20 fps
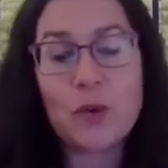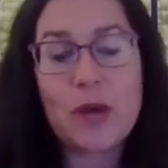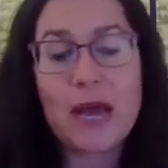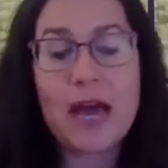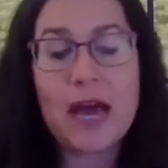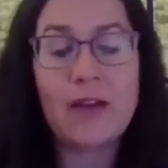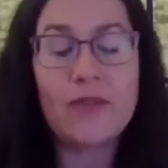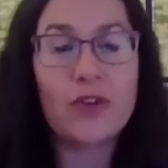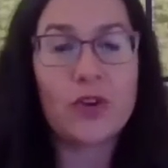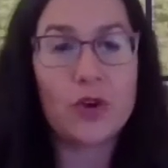you
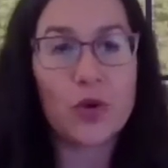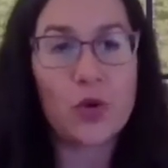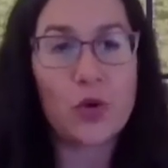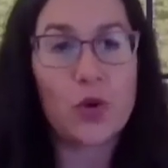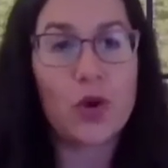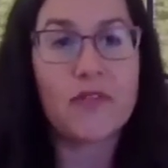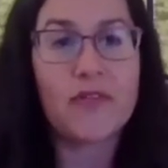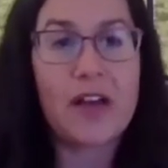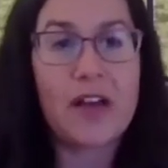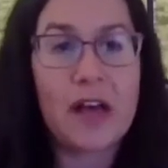have your
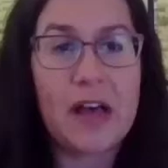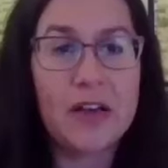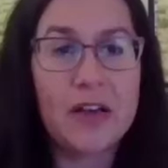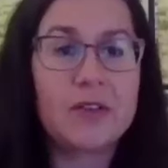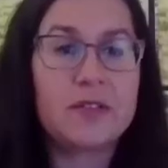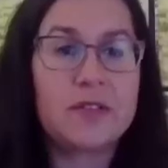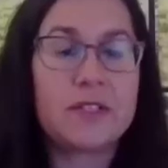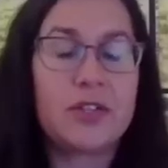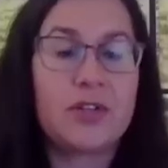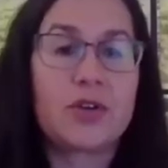core
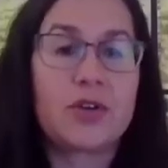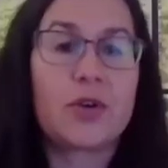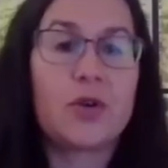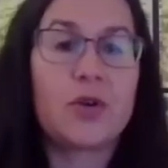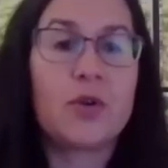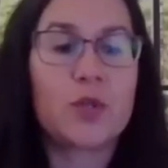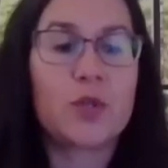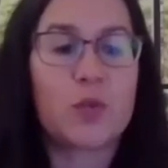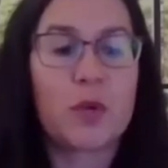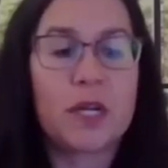values and your
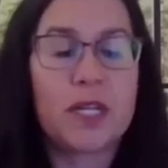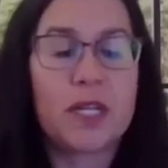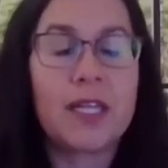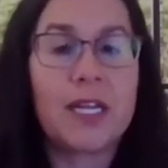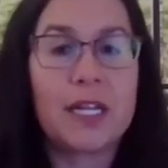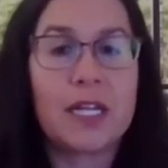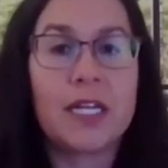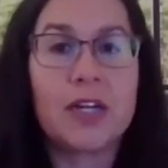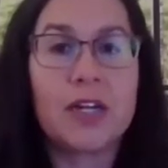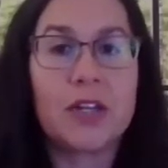goals
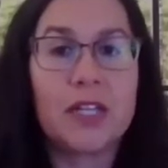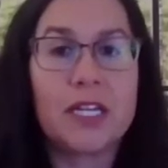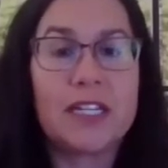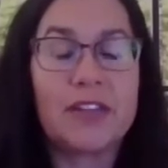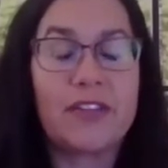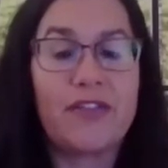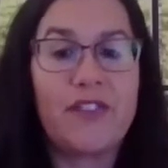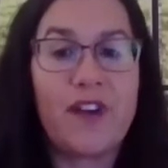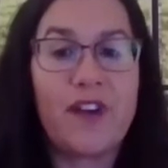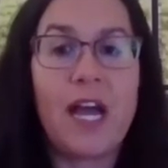really clearly
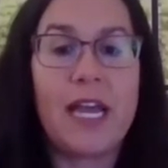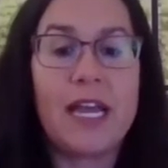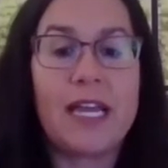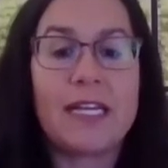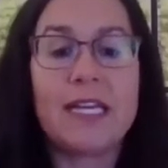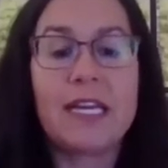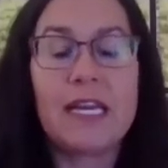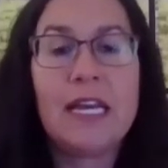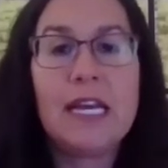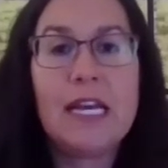
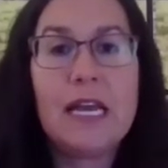defined,